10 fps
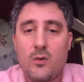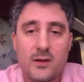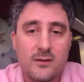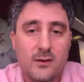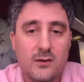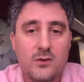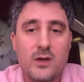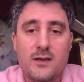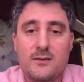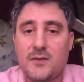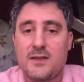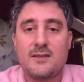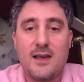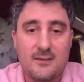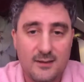what you're doing is
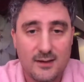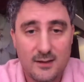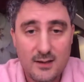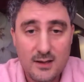fantastic.